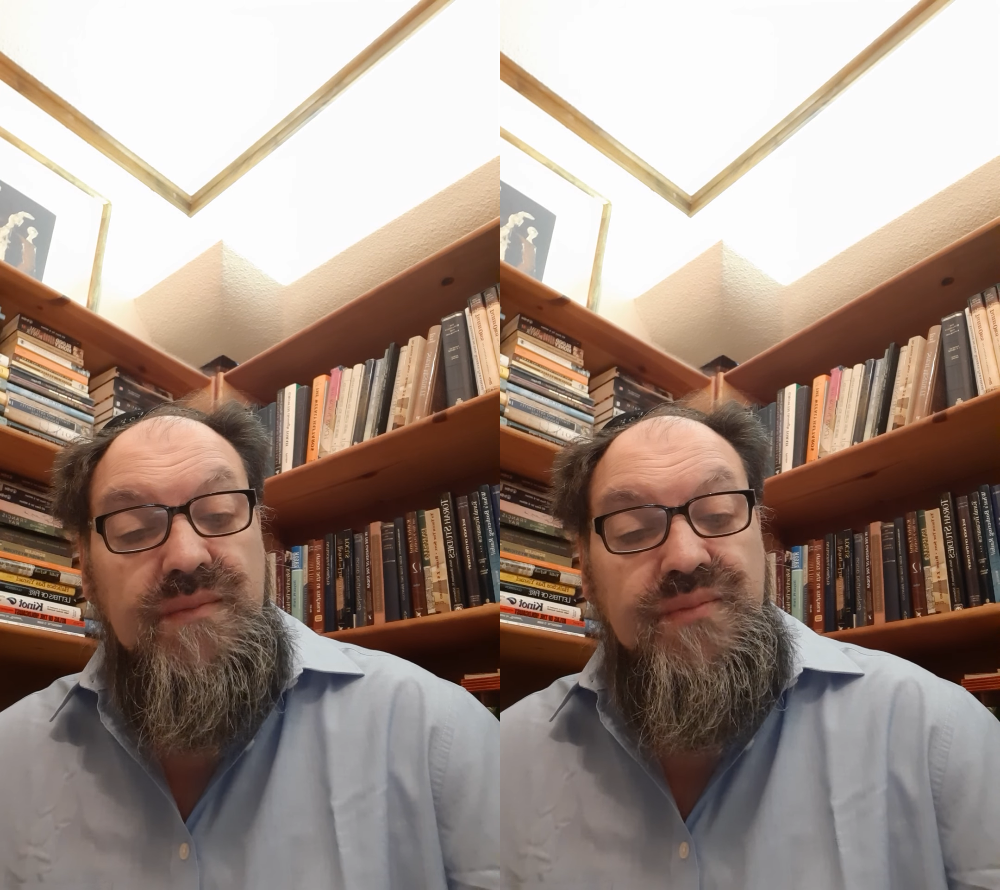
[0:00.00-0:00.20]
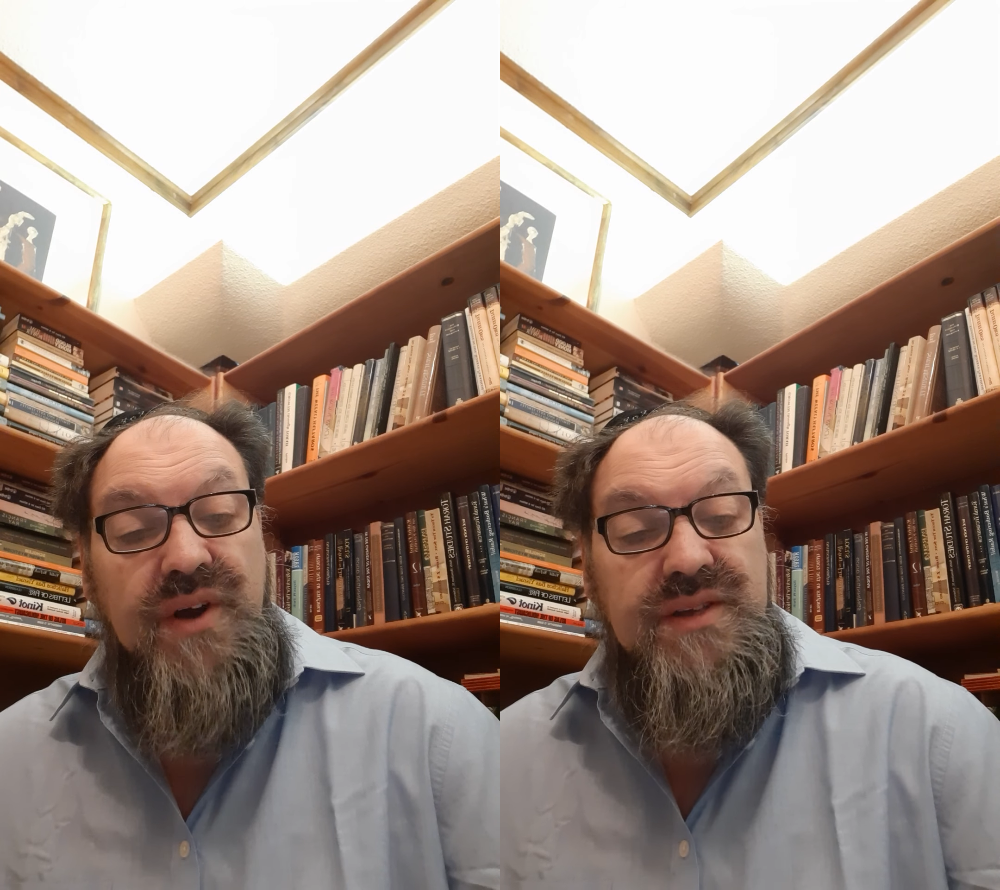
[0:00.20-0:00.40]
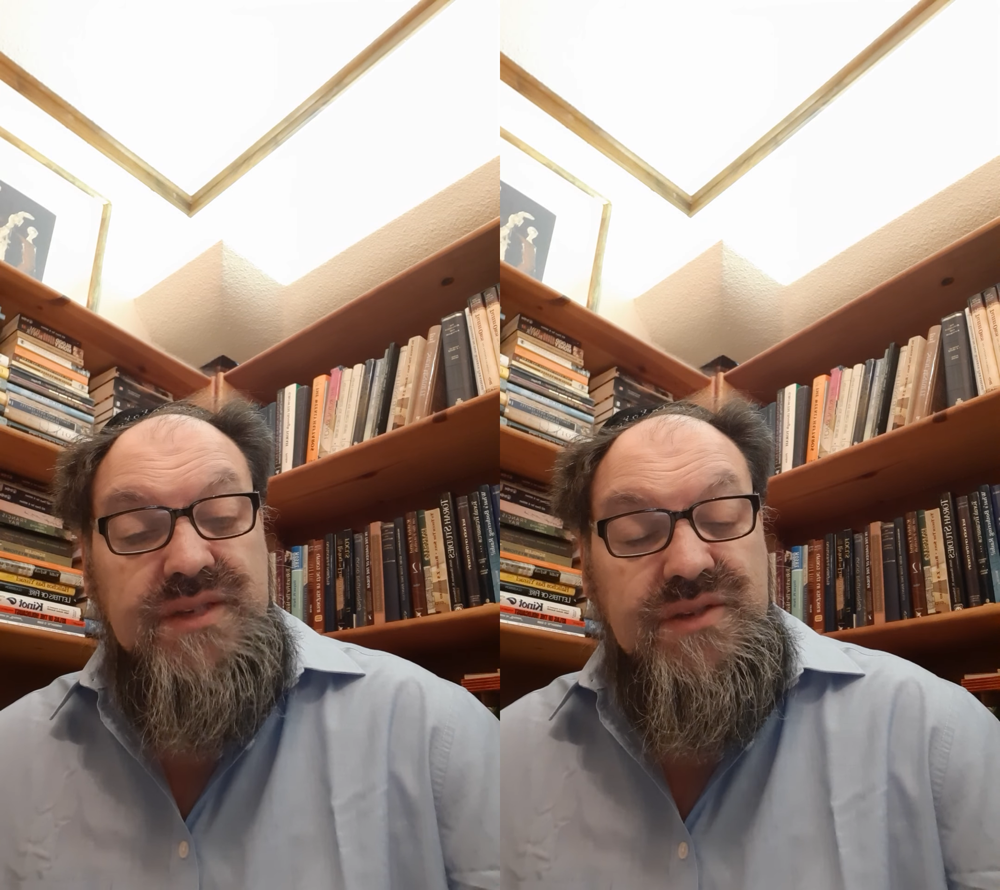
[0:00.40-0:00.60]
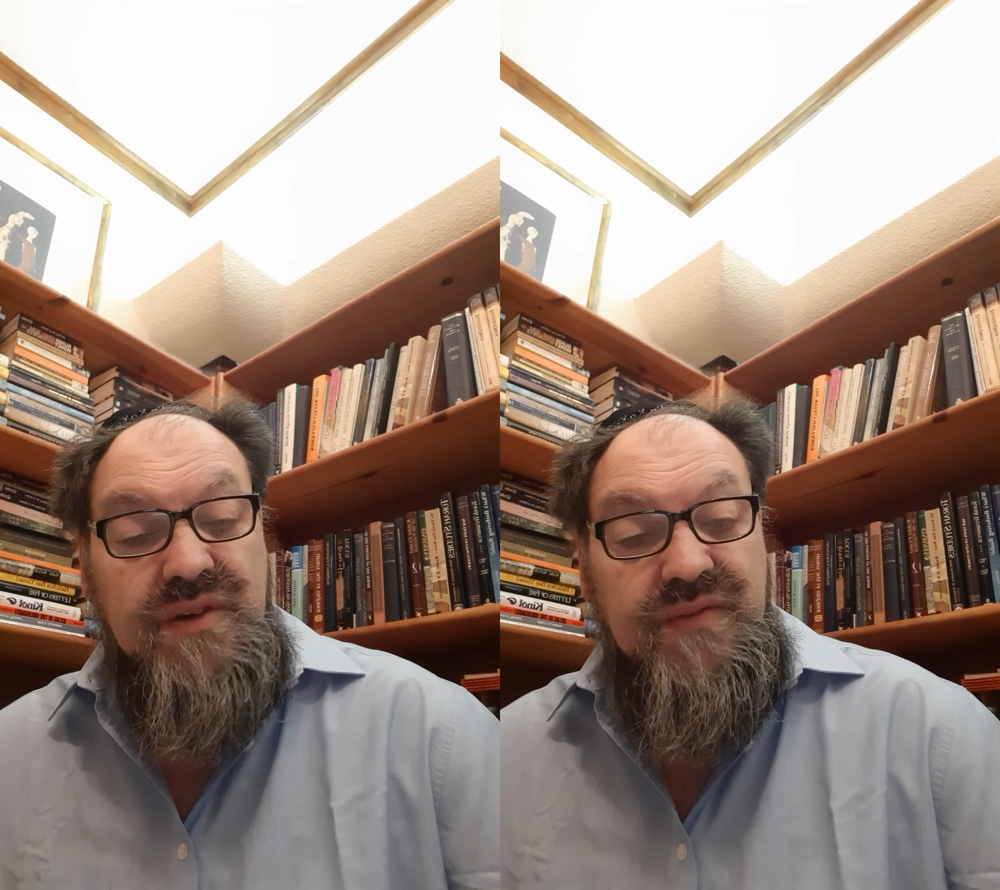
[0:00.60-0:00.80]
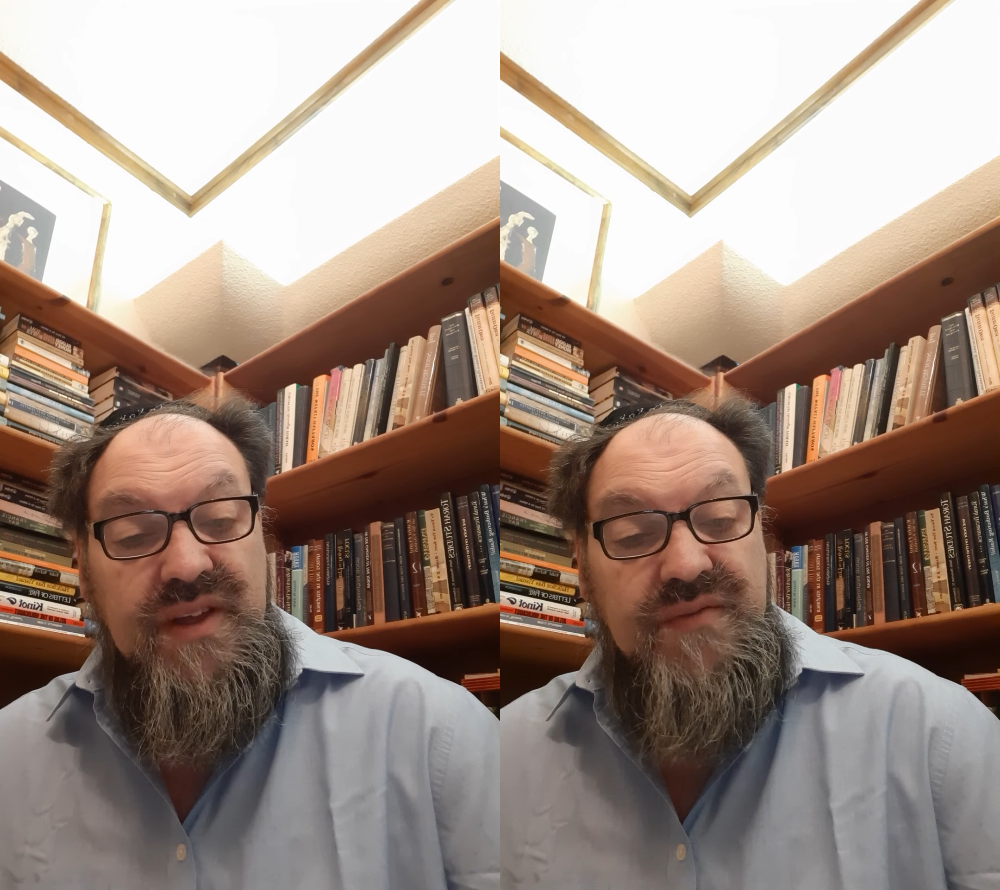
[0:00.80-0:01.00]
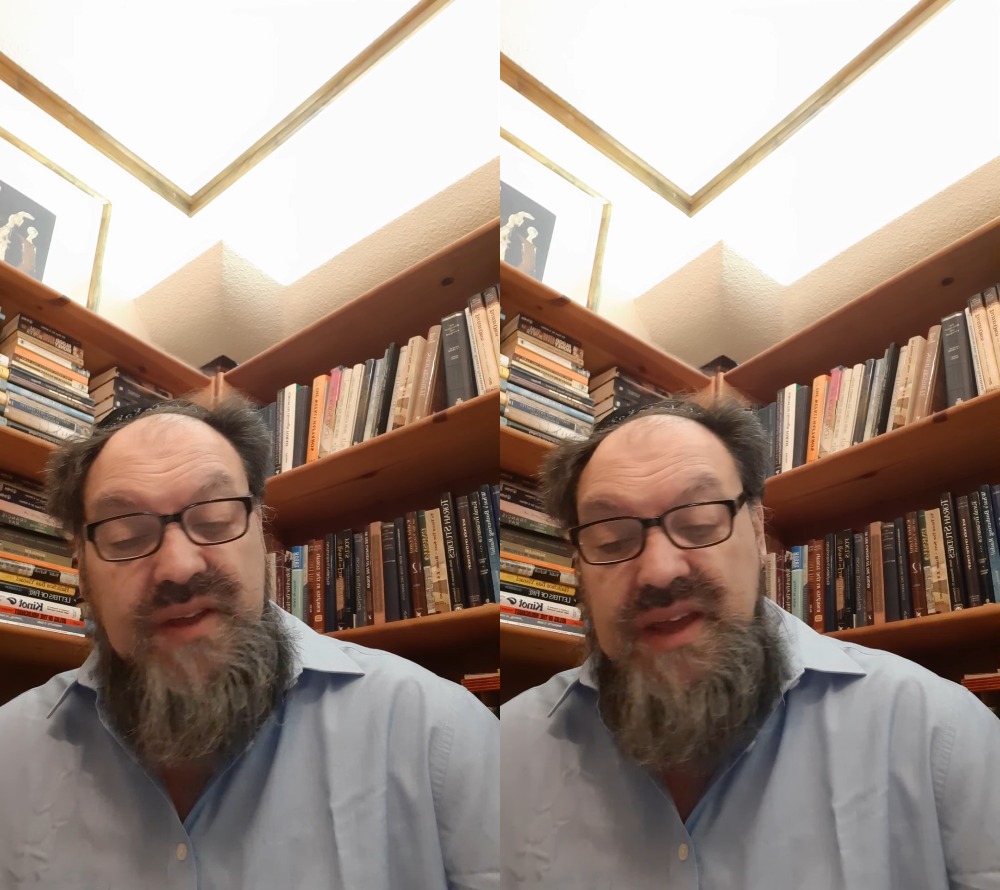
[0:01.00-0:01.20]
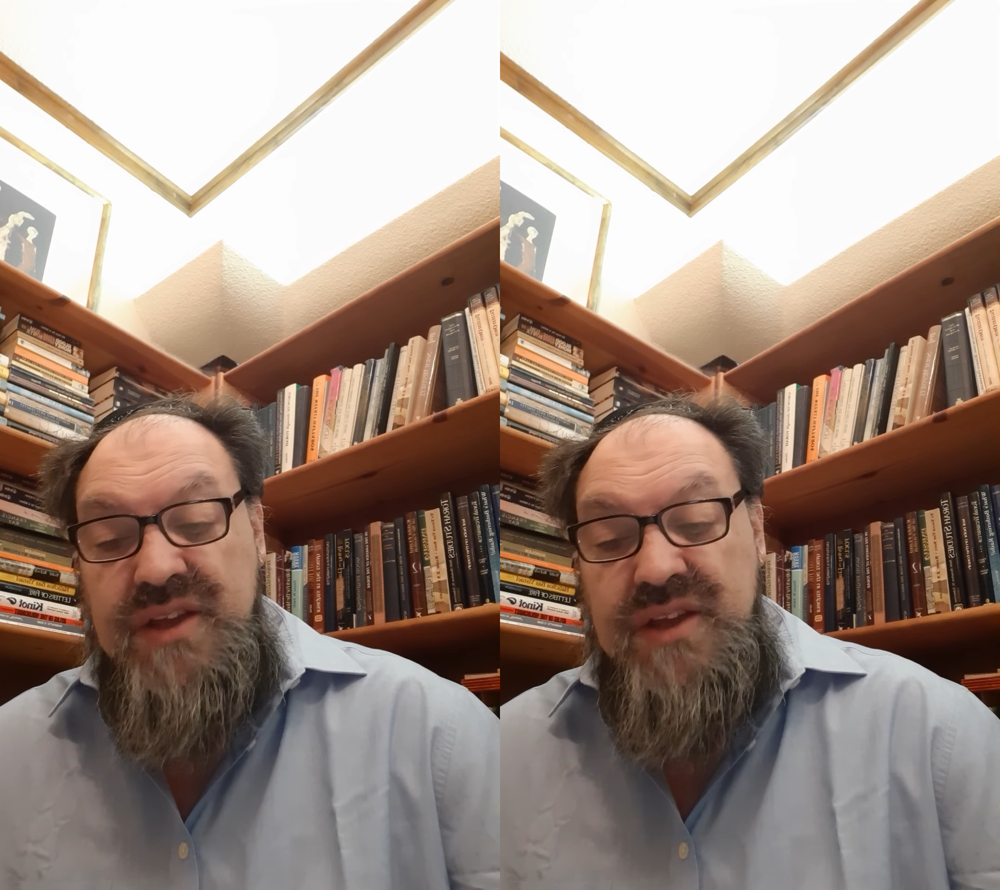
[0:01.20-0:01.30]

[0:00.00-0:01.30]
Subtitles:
process of leaving